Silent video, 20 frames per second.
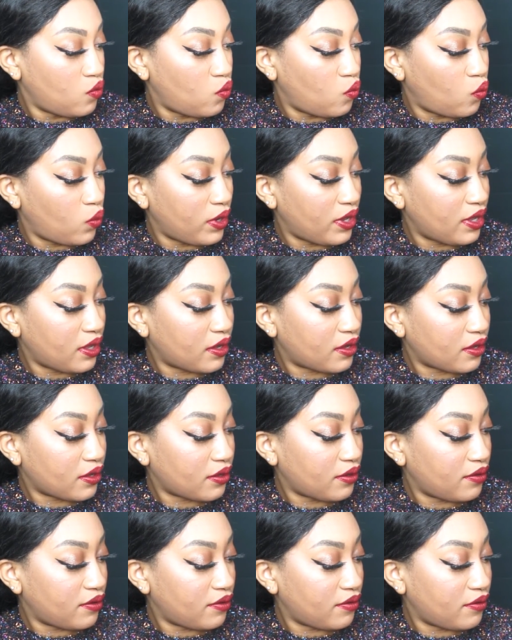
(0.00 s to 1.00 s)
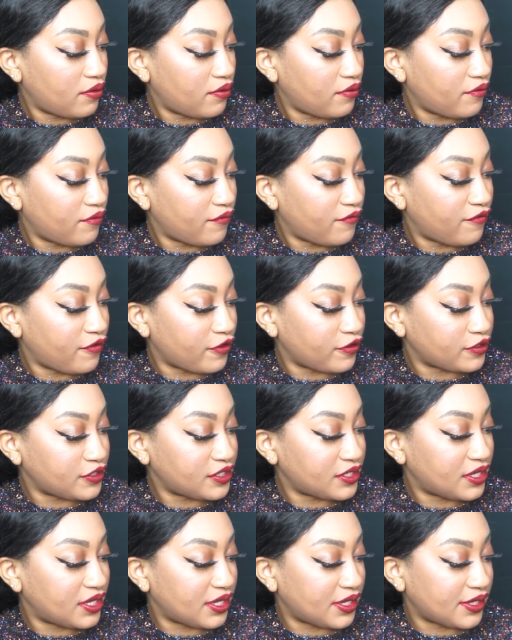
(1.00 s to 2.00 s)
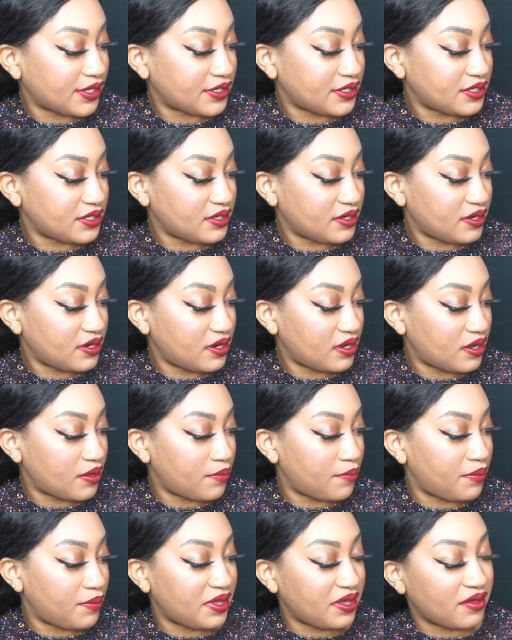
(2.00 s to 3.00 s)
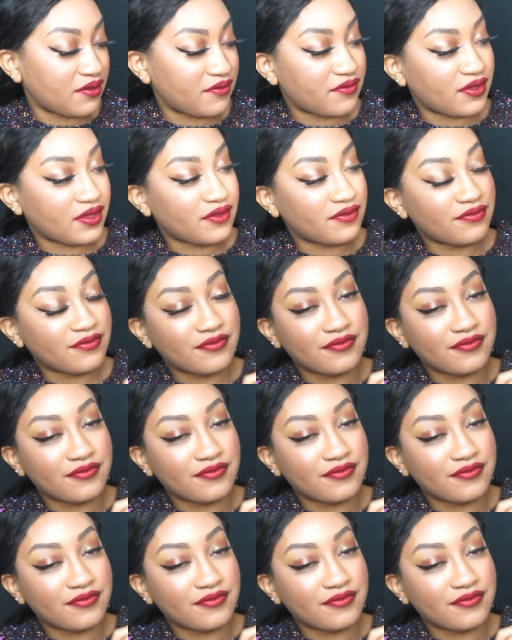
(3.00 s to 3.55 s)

Wink, First Kiss, and BFF.